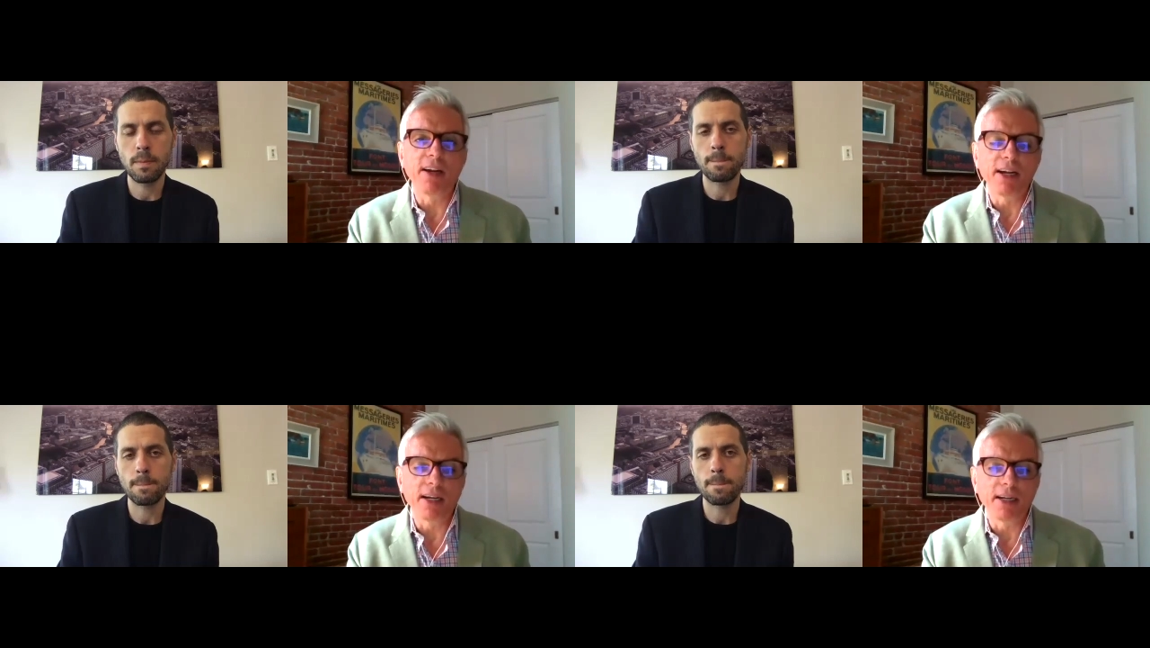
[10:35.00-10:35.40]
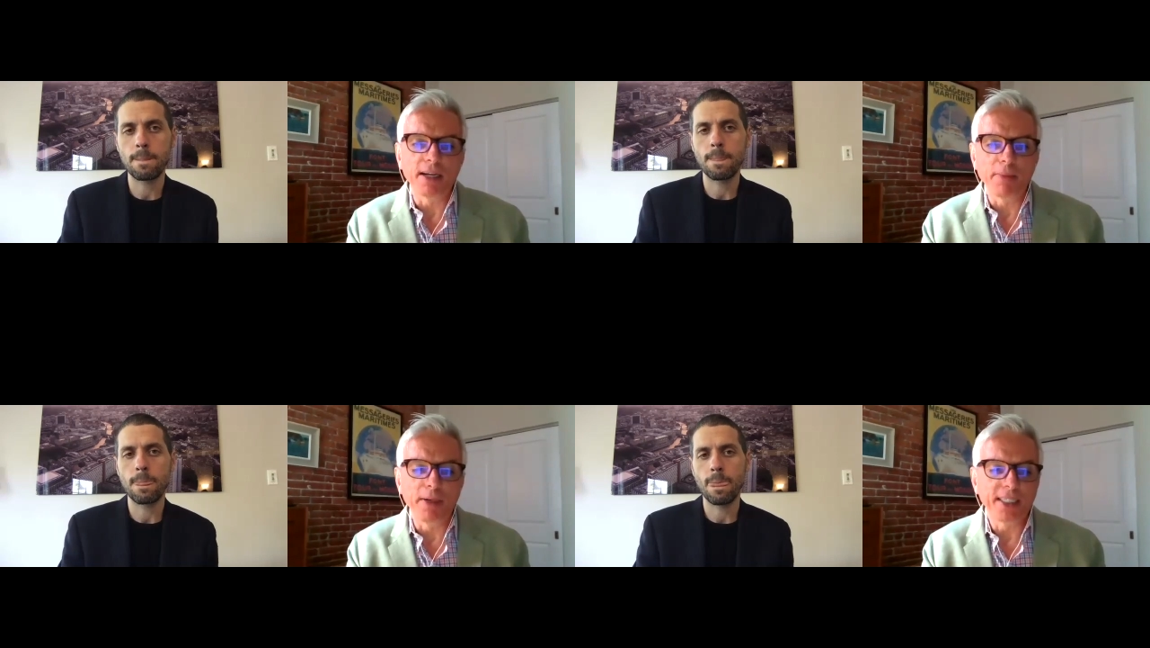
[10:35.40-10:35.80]
Speaker 1: their
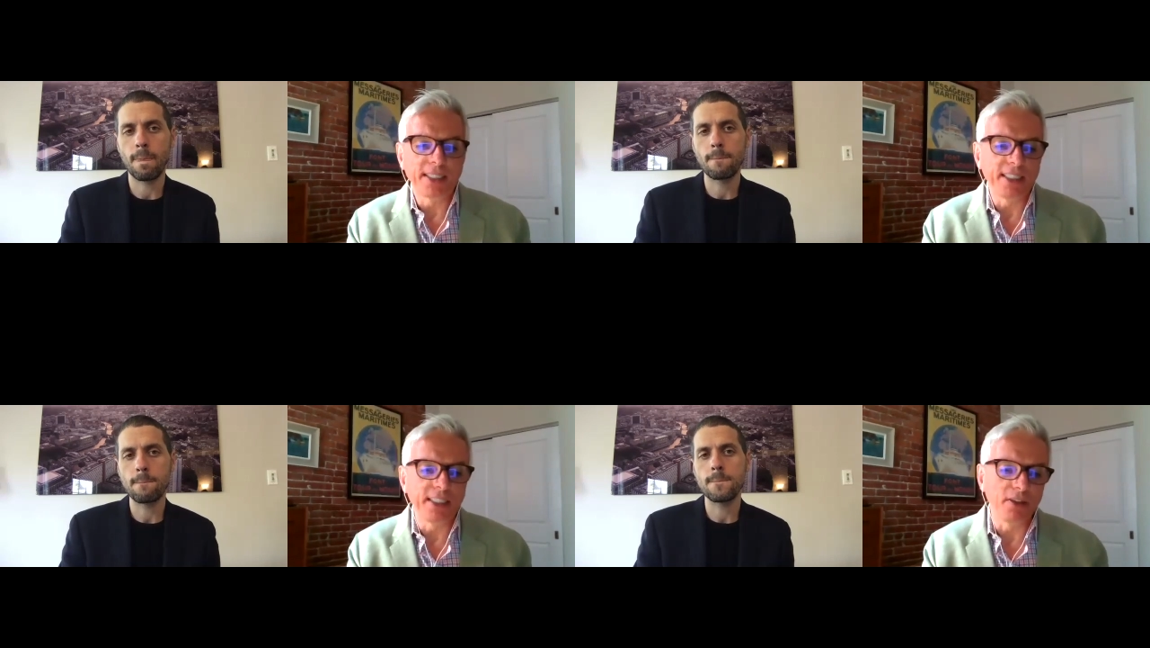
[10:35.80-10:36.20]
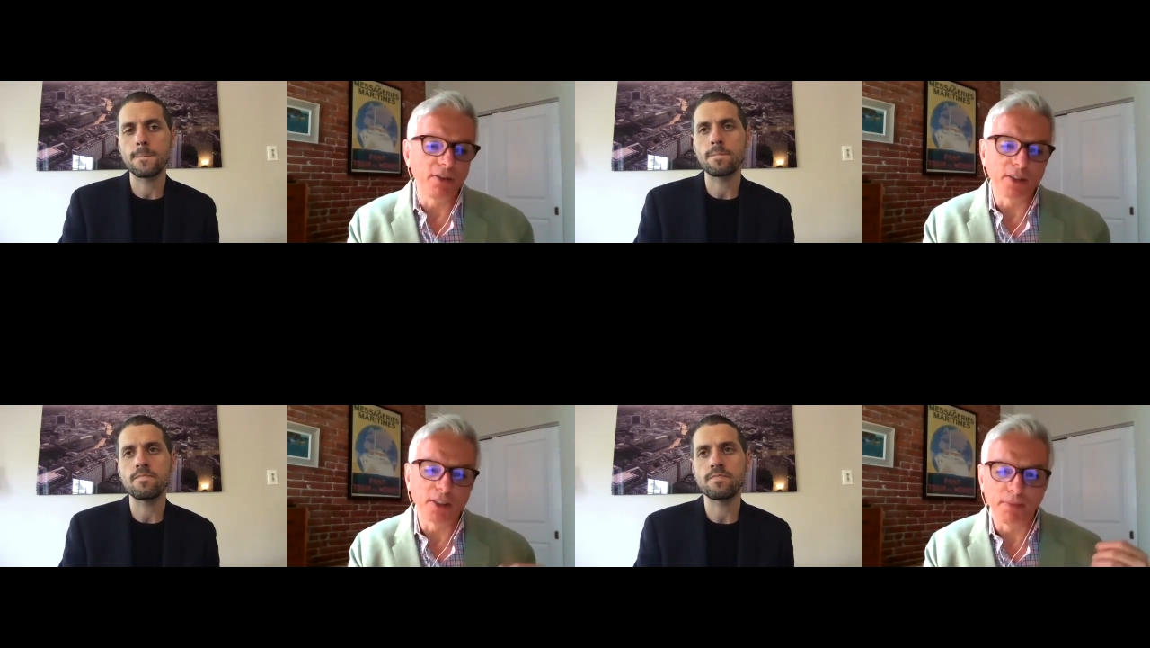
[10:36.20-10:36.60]
uh, ability
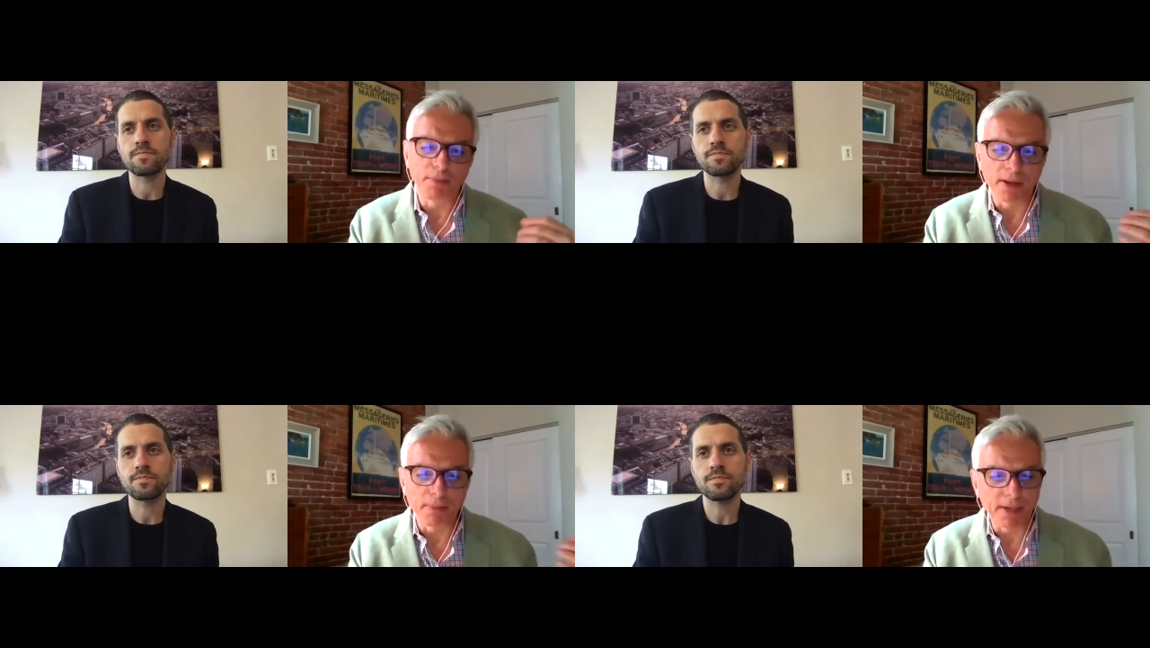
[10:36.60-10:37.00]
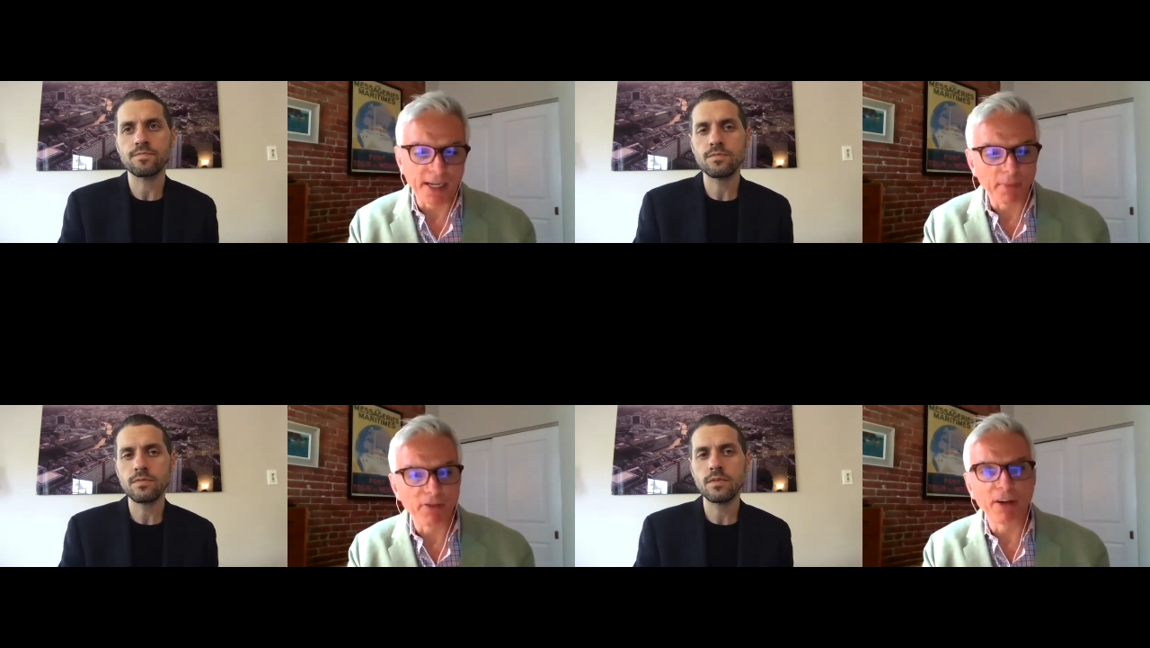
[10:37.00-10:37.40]
to, to
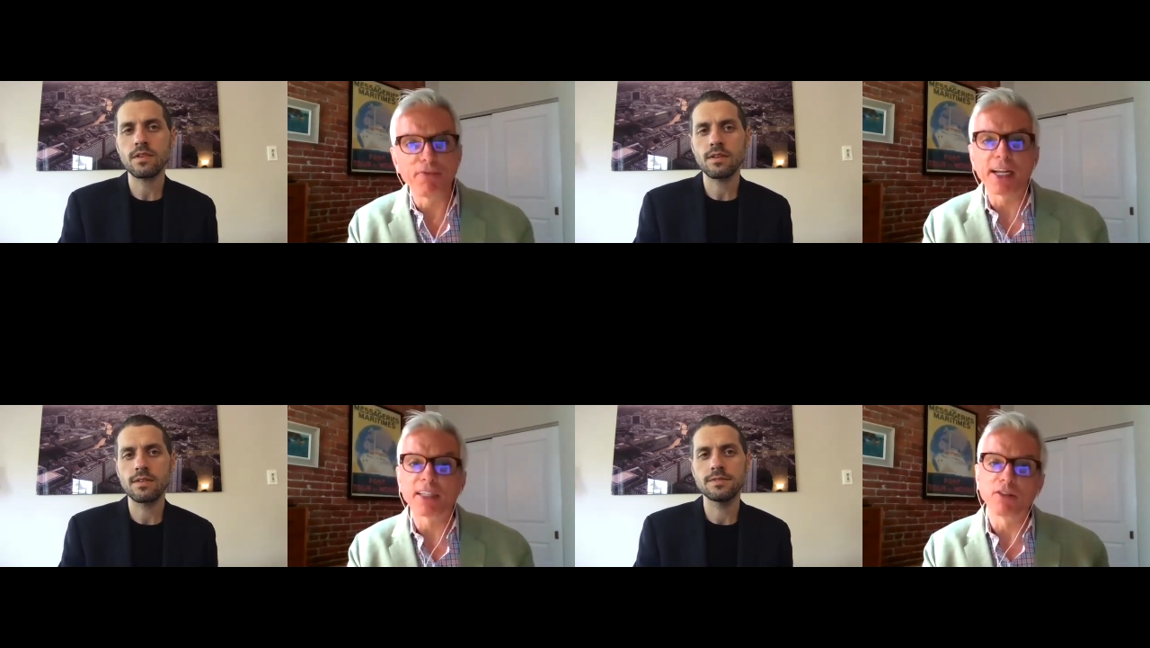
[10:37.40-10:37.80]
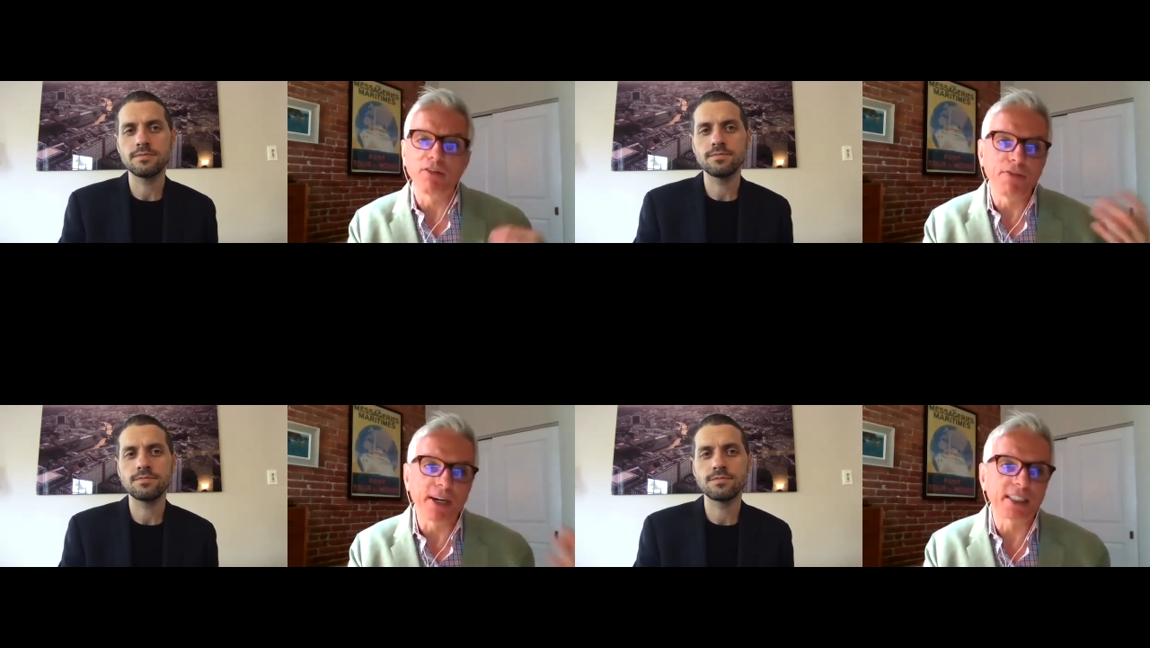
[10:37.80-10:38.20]
become reinfected
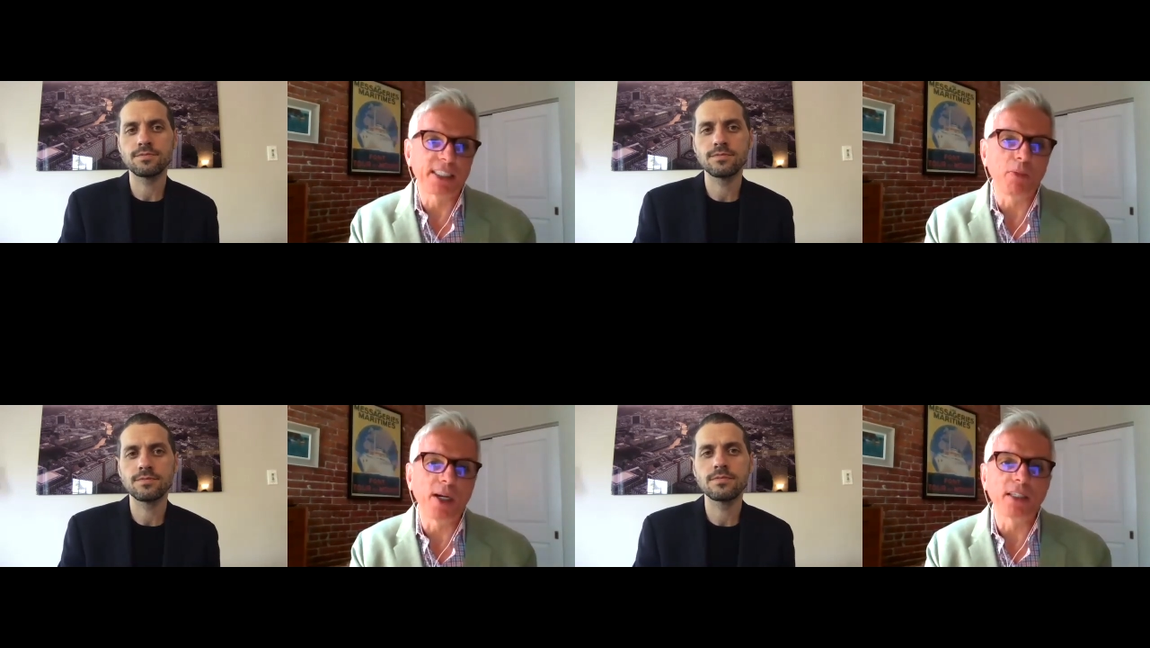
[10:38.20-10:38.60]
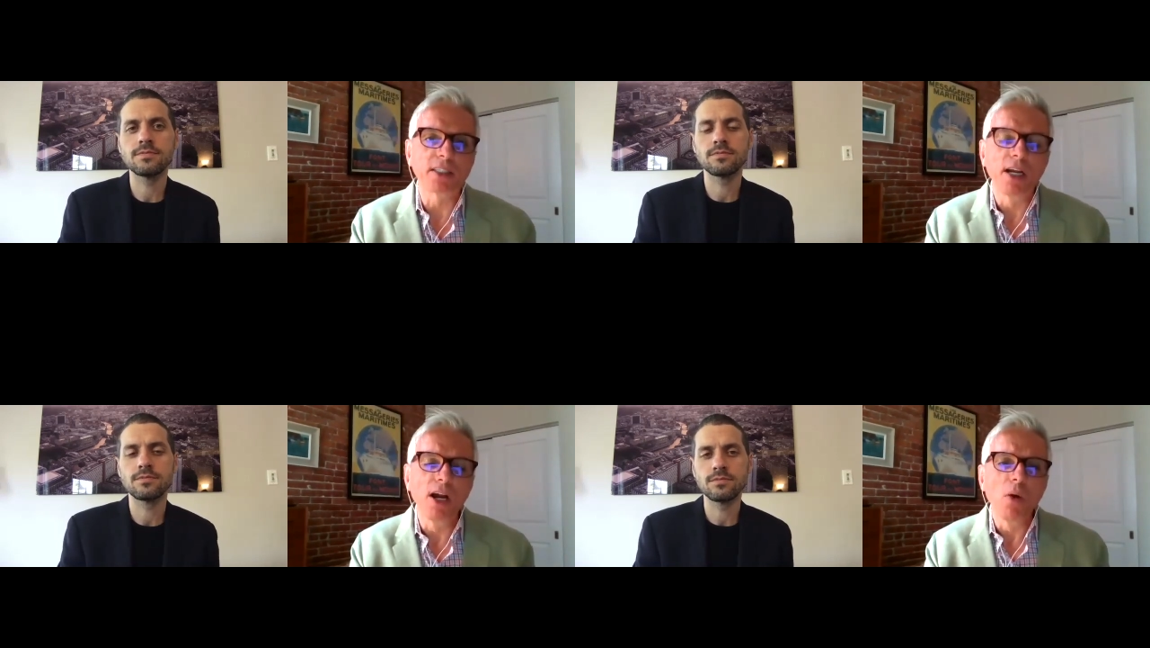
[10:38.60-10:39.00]
or infect someone
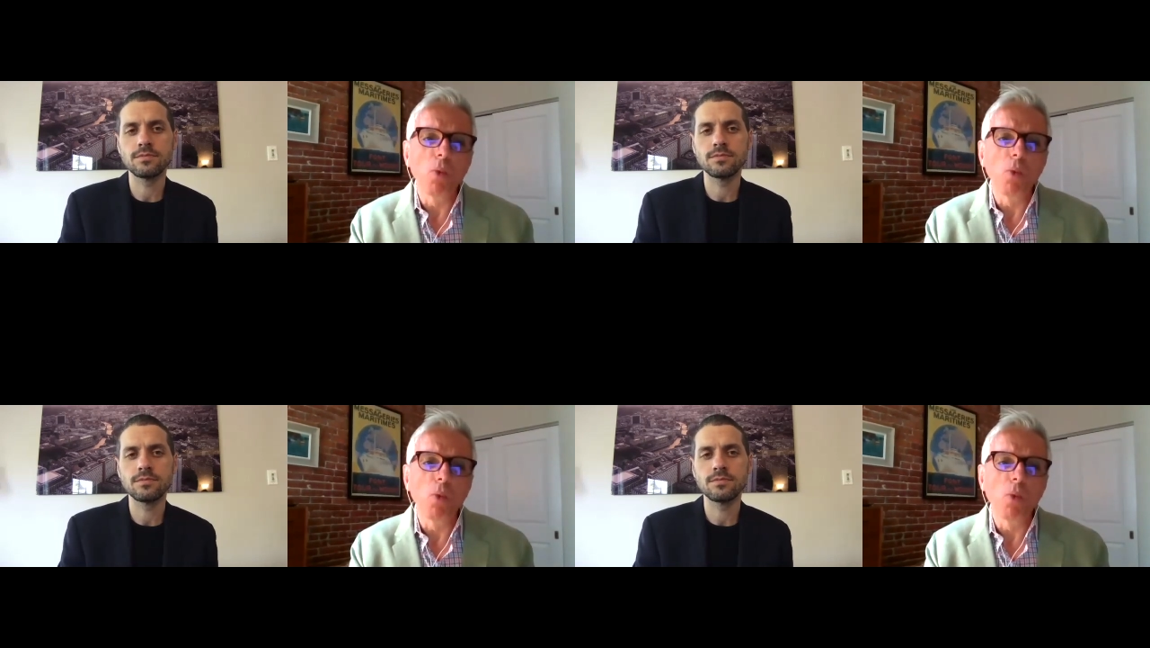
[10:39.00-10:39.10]
else.